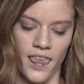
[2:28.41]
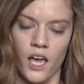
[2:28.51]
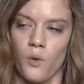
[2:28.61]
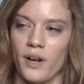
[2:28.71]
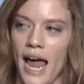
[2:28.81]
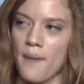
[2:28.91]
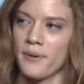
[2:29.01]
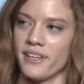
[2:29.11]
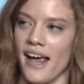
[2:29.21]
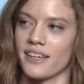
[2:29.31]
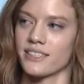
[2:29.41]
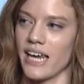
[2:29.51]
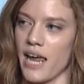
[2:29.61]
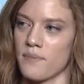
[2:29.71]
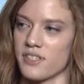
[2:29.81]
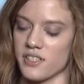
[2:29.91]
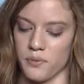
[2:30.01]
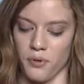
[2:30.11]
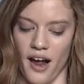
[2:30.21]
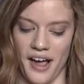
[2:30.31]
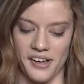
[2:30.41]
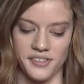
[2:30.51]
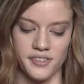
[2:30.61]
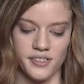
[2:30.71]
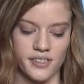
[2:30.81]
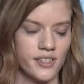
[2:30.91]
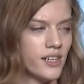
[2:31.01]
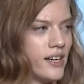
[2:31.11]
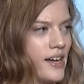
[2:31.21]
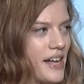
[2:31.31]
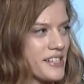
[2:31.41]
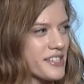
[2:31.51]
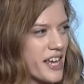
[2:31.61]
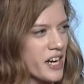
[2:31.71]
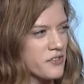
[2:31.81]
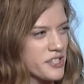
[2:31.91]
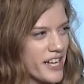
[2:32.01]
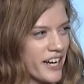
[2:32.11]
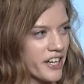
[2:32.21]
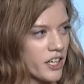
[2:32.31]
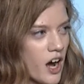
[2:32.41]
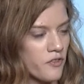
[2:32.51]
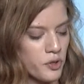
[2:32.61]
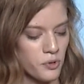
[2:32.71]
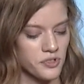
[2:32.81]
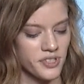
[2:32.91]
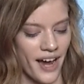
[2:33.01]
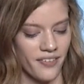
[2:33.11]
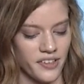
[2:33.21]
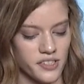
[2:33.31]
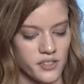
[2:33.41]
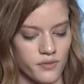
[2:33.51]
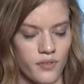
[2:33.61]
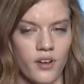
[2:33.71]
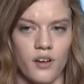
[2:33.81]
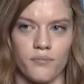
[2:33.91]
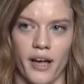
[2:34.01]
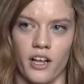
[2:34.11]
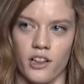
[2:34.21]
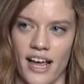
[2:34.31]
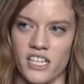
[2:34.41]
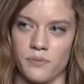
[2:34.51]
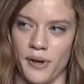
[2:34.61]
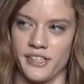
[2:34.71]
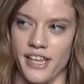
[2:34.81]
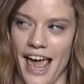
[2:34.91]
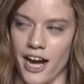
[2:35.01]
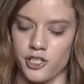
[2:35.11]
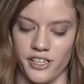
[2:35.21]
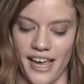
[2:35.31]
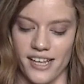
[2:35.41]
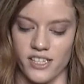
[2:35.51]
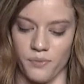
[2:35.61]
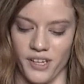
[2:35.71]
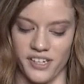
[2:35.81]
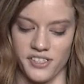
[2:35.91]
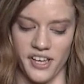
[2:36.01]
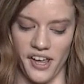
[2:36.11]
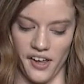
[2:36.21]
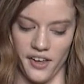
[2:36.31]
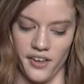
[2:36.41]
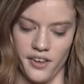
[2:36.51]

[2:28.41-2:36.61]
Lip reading: What happened next came as a surprise. Instead of sitting in a comfortable silence, my classmates actually had something to say.